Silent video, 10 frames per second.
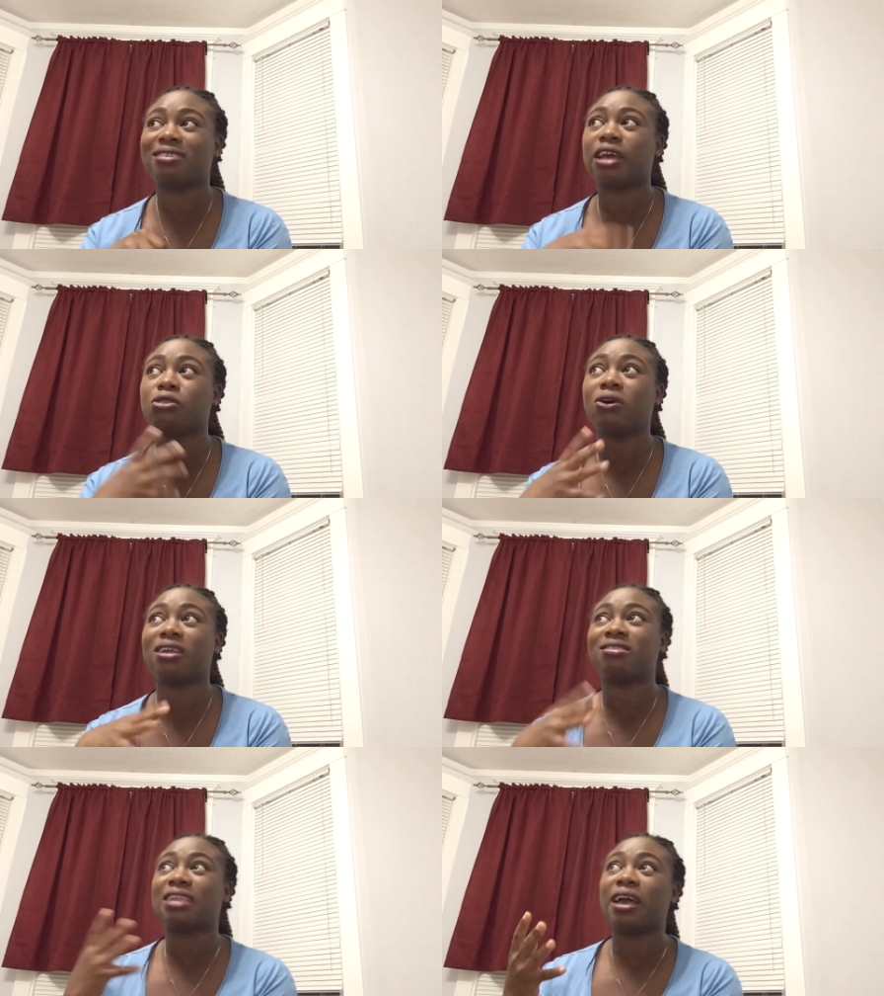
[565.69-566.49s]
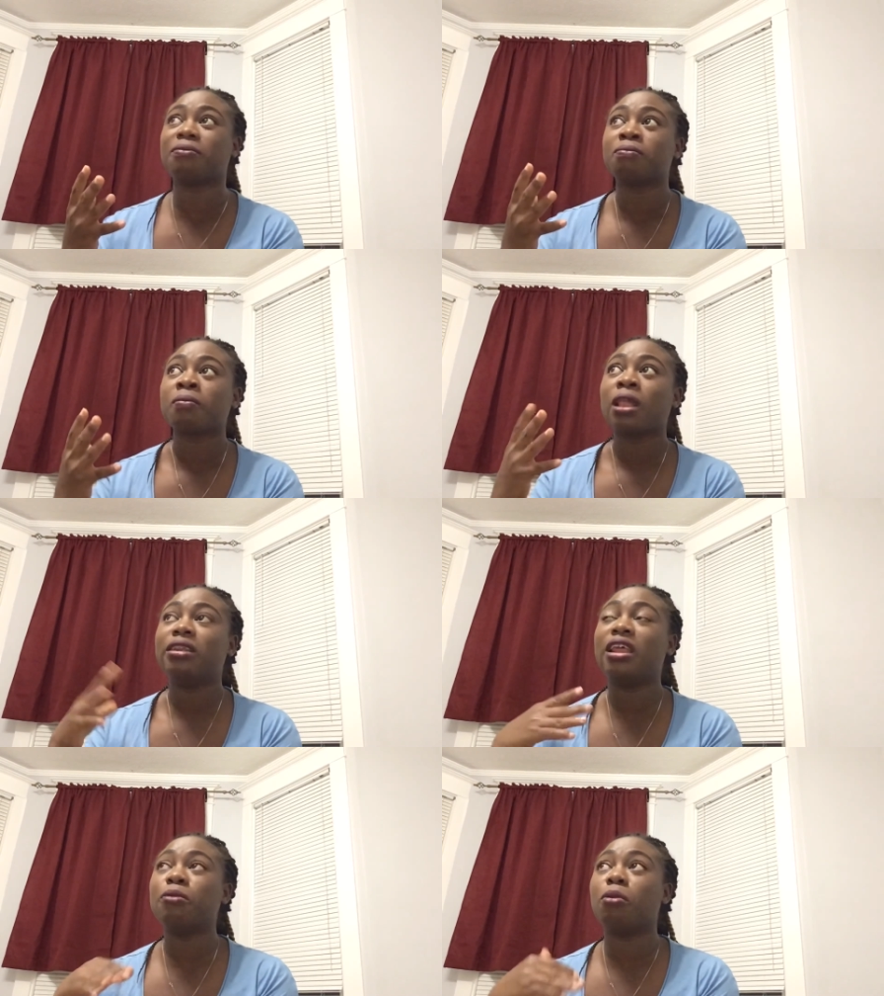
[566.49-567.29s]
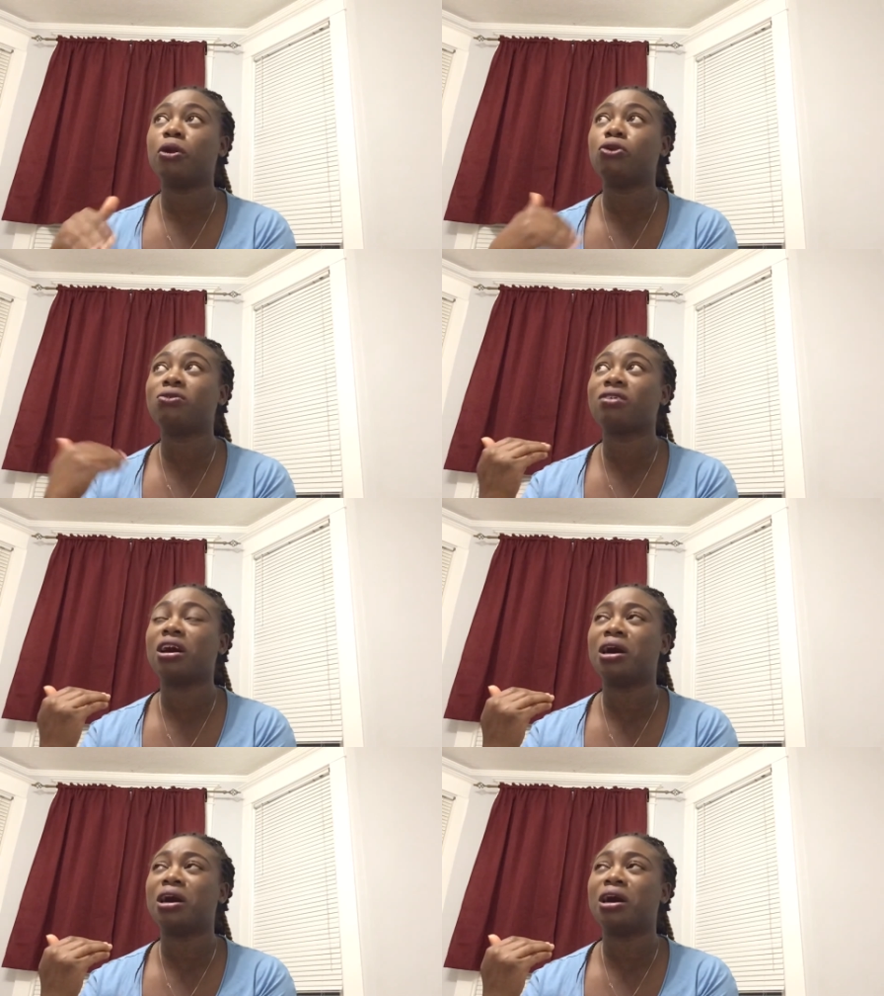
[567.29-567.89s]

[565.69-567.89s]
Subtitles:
I don't understand Dele Momodu's